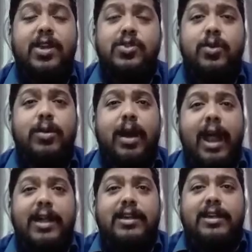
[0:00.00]
So
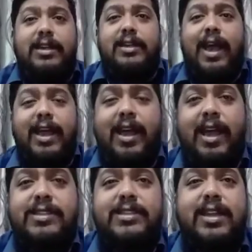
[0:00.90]

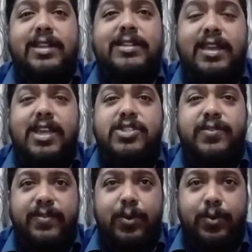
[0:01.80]
I studied the case
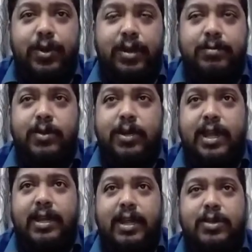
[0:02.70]
of corona,
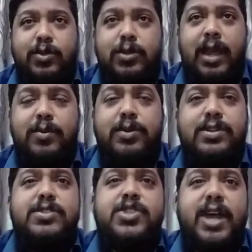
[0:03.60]
right? I would
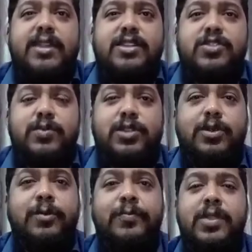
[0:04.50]
share this with
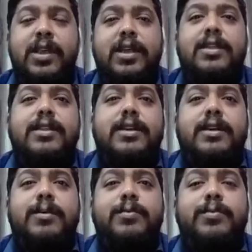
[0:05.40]
you.
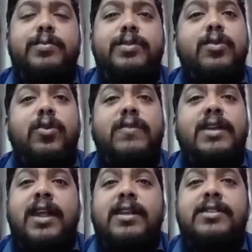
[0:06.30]
The
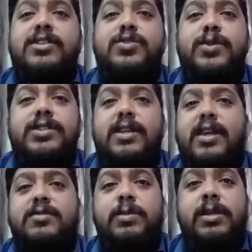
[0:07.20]
COVID-19 situation
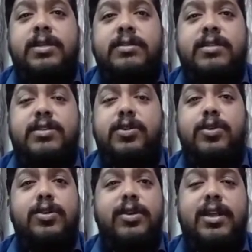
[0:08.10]
has been
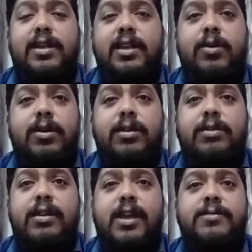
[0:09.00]
deteriorating, or
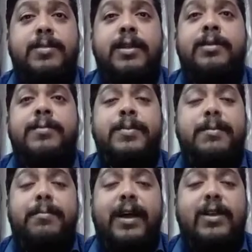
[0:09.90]
has been
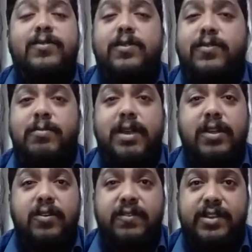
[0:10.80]
impactful for many
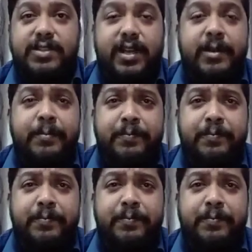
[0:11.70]
of us, right?